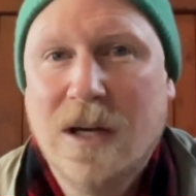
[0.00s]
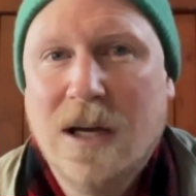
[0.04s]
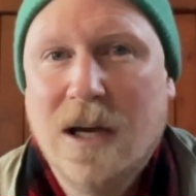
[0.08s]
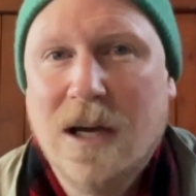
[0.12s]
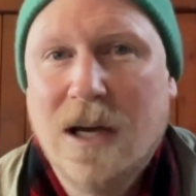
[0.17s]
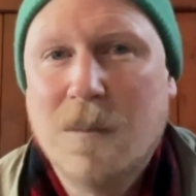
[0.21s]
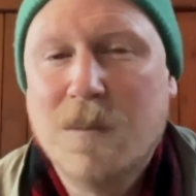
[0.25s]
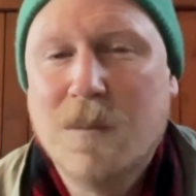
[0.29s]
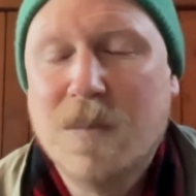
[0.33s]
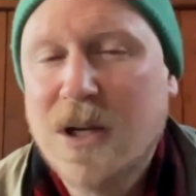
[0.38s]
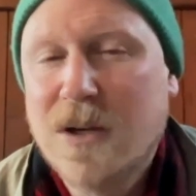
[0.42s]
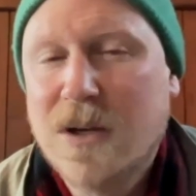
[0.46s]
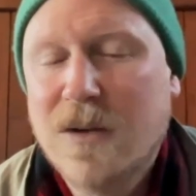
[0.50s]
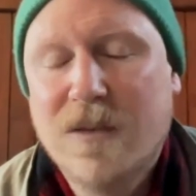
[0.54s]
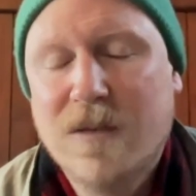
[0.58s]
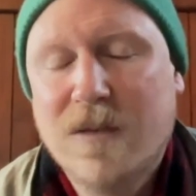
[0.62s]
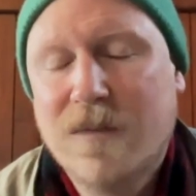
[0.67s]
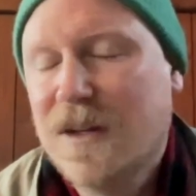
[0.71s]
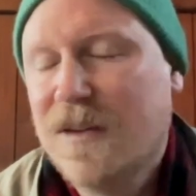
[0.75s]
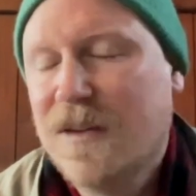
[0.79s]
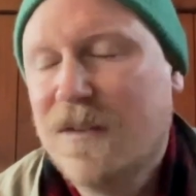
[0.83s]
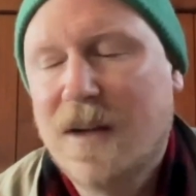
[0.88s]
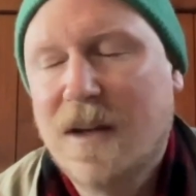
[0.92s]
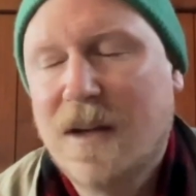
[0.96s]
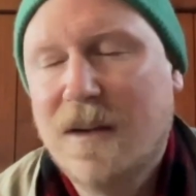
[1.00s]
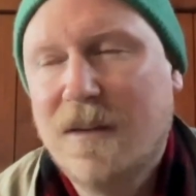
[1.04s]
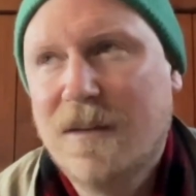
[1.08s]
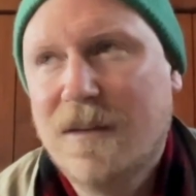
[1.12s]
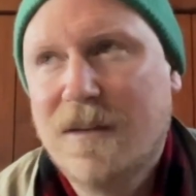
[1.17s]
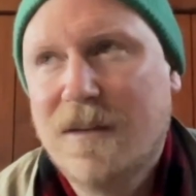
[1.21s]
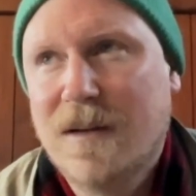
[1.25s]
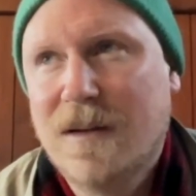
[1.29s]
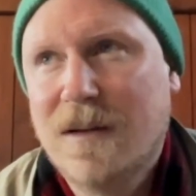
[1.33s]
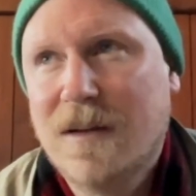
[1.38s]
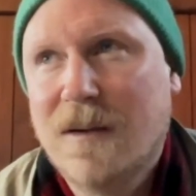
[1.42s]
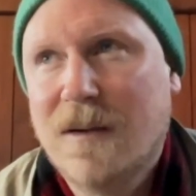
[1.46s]
And because of
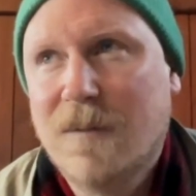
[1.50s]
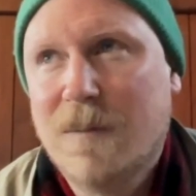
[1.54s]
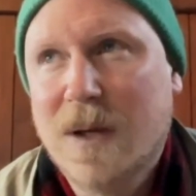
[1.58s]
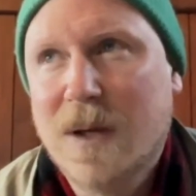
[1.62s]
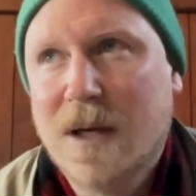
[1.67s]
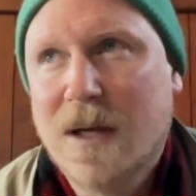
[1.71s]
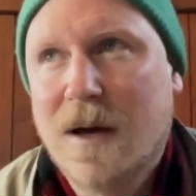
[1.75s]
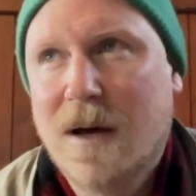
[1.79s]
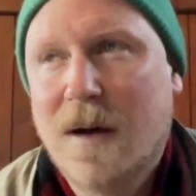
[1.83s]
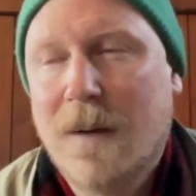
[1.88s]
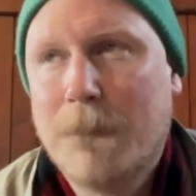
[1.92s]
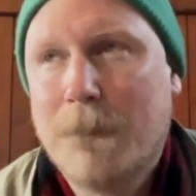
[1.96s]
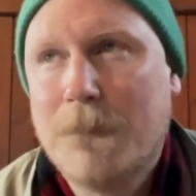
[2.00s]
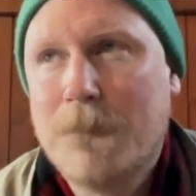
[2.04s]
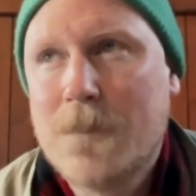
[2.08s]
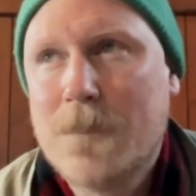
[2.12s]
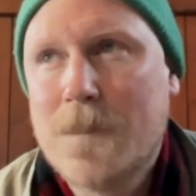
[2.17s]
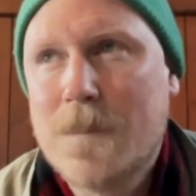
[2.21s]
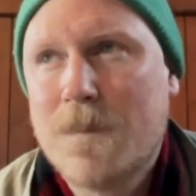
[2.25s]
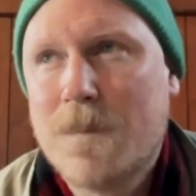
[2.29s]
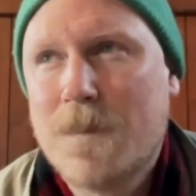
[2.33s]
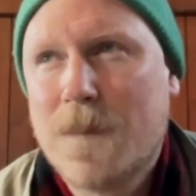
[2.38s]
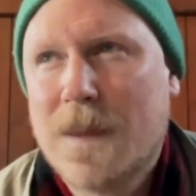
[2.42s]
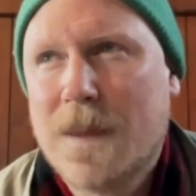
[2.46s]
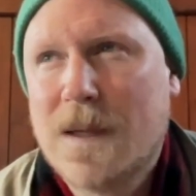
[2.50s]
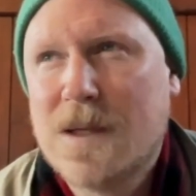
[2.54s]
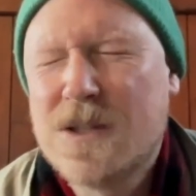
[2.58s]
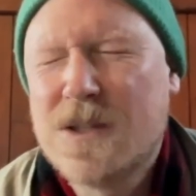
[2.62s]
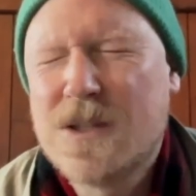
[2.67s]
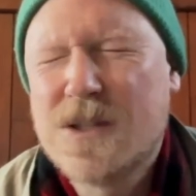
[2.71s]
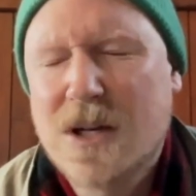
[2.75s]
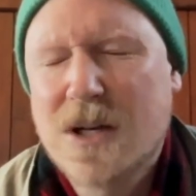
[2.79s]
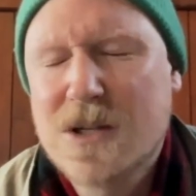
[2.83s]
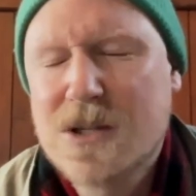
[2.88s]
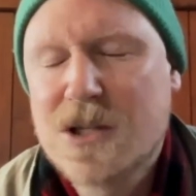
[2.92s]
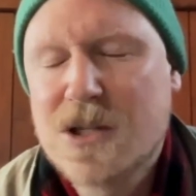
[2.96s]
necessity, they've become
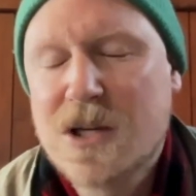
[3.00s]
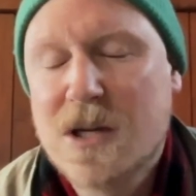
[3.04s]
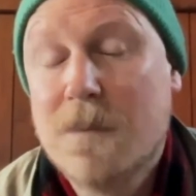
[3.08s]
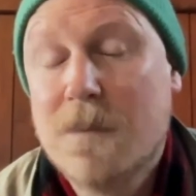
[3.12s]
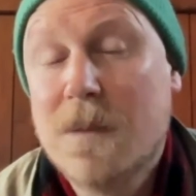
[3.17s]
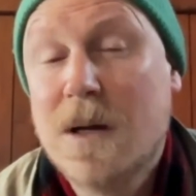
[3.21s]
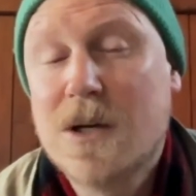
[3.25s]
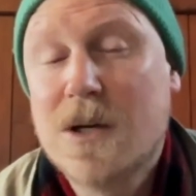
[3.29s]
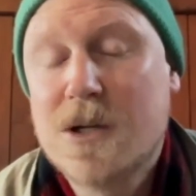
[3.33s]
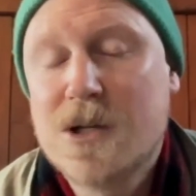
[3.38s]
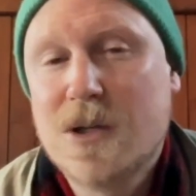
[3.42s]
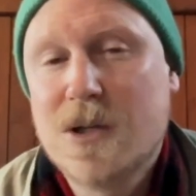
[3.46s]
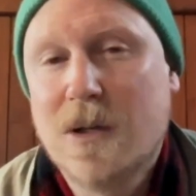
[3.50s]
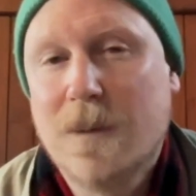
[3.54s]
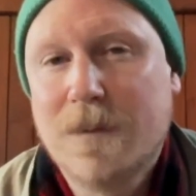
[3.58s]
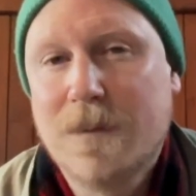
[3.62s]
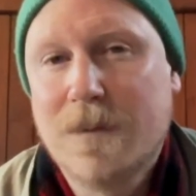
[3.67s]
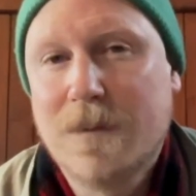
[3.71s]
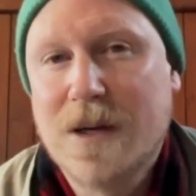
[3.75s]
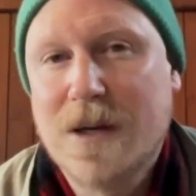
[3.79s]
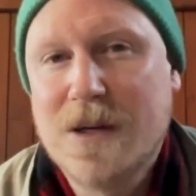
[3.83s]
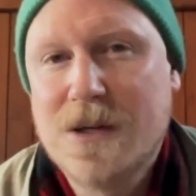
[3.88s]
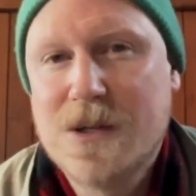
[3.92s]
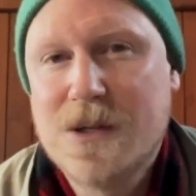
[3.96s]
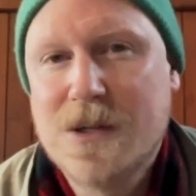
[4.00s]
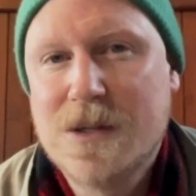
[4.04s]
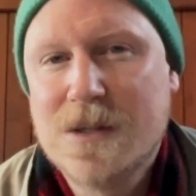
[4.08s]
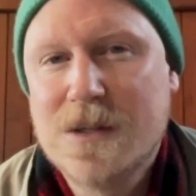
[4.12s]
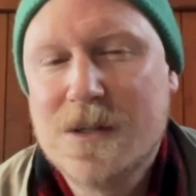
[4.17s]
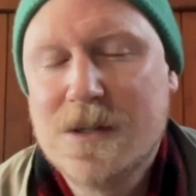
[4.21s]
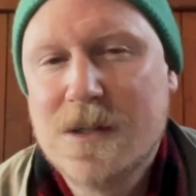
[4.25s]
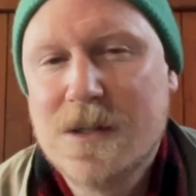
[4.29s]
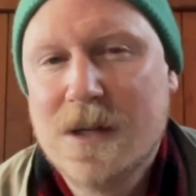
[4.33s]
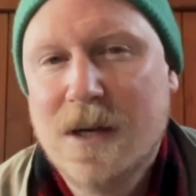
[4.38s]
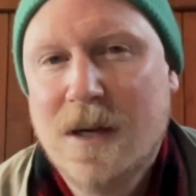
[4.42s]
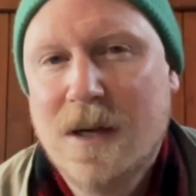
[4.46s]
such commercial
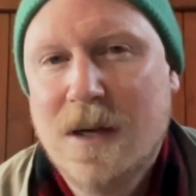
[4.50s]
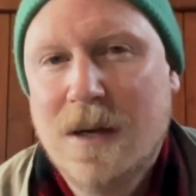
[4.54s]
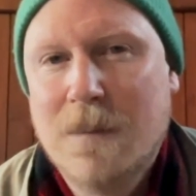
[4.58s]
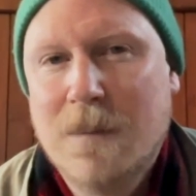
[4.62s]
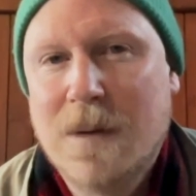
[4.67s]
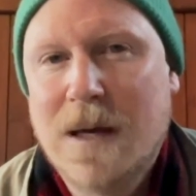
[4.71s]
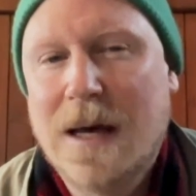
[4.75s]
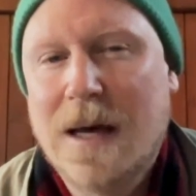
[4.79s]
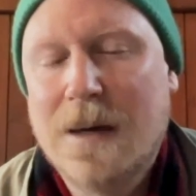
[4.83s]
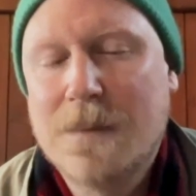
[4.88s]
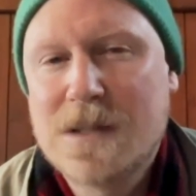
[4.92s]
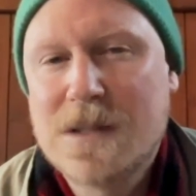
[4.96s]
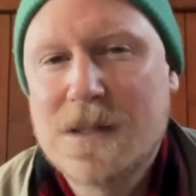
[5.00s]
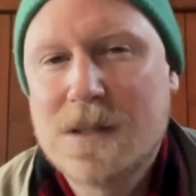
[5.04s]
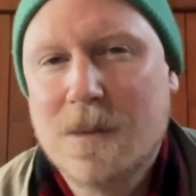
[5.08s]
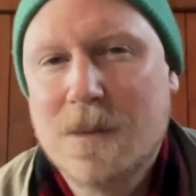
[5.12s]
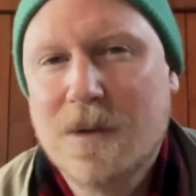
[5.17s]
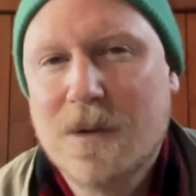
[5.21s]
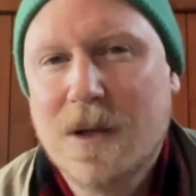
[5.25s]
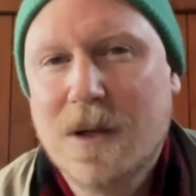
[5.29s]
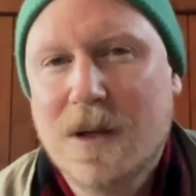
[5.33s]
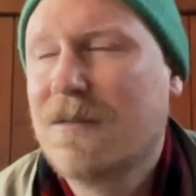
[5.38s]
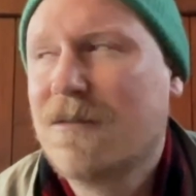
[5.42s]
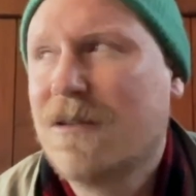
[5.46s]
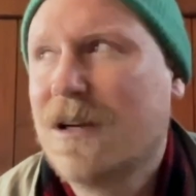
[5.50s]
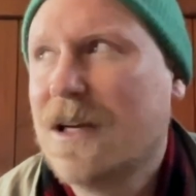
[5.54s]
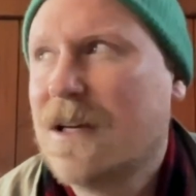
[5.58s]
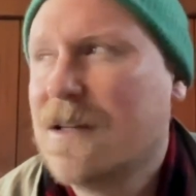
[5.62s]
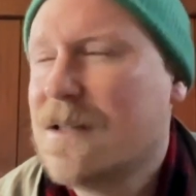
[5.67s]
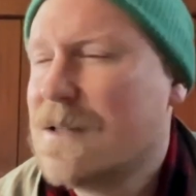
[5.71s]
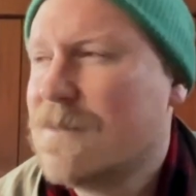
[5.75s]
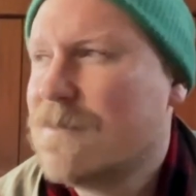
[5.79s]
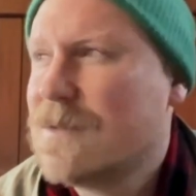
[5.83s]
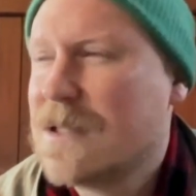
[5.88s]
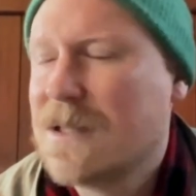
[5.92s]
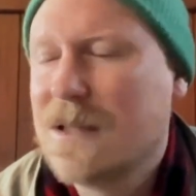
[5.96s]
operations, perhaps some of the
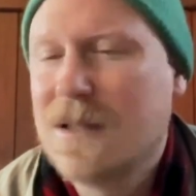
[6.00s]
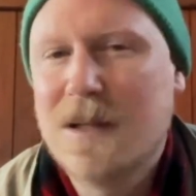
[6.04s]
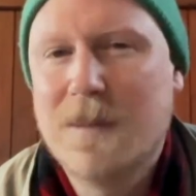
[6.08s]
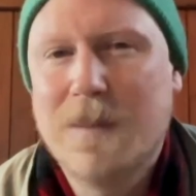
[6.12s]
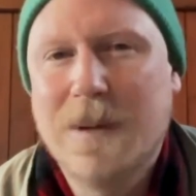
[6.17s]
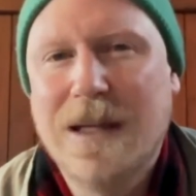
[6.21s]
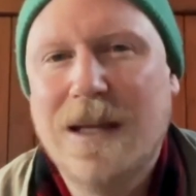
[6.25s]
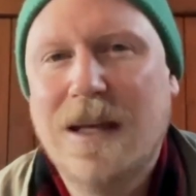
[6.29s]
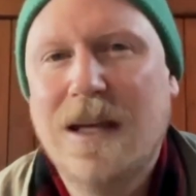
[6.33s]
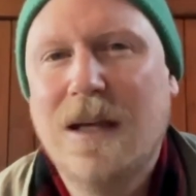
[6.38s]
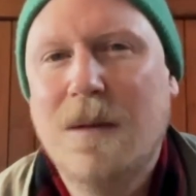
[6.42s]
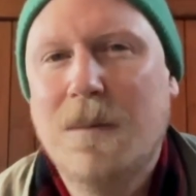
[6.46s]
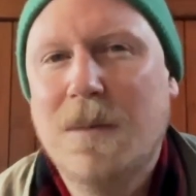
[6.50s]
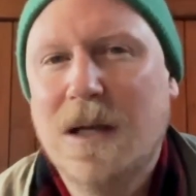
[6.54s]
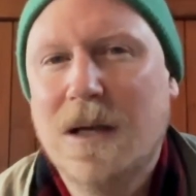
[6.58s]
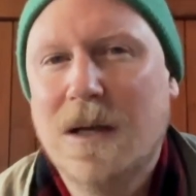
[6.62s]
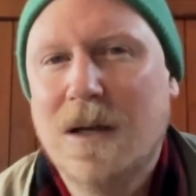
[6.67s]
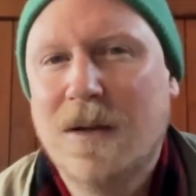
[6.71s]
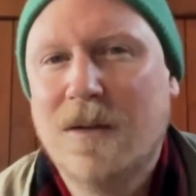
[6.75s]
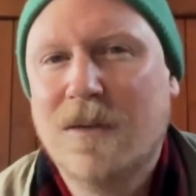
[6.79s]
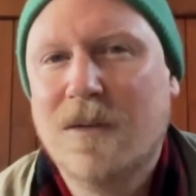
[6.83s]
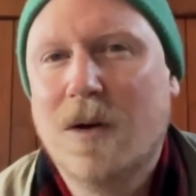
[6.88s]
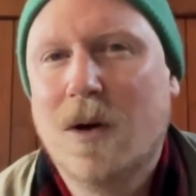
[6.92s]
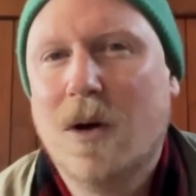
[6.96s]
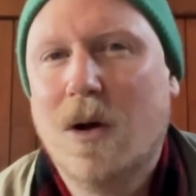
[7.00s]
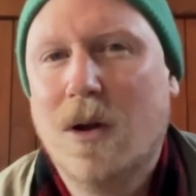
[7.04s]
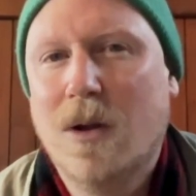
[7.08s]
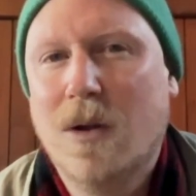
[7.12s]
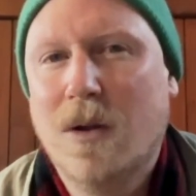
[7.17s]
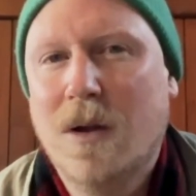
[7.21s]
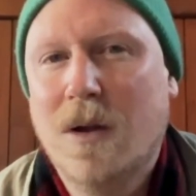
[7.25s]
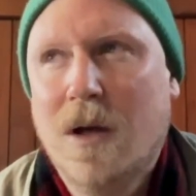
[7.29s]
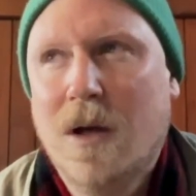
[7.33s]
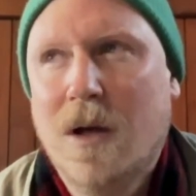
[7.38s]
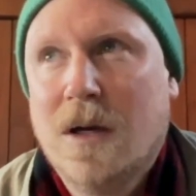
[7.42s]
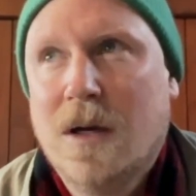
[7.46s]
creativity and the bohemia has gone,
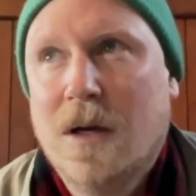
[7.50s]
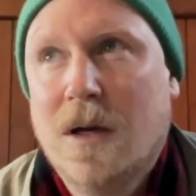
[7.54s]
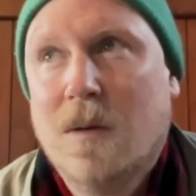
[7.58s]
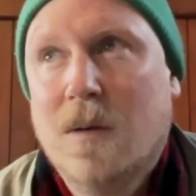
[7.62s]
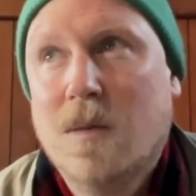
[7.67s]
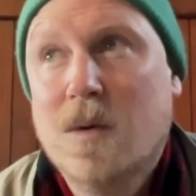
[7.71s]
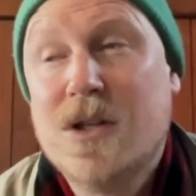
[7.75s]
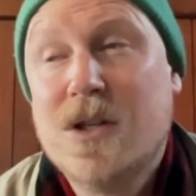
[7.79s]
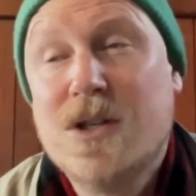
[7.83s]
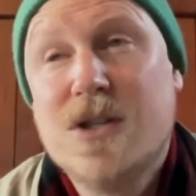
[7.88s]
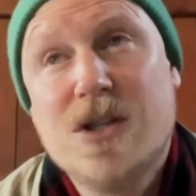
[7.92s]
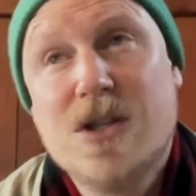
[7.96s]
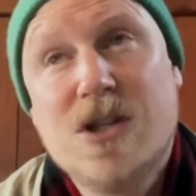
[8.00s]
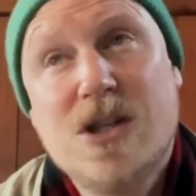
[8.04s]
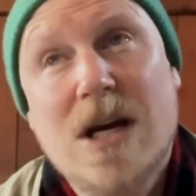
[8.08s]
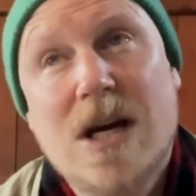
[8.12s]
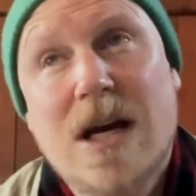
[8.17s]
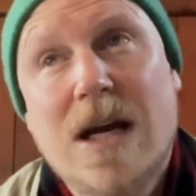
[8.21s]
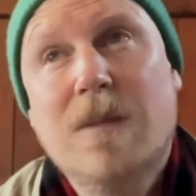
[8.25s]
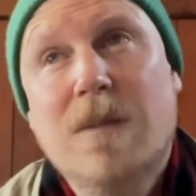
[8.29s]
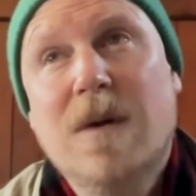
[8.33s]
which is a shame.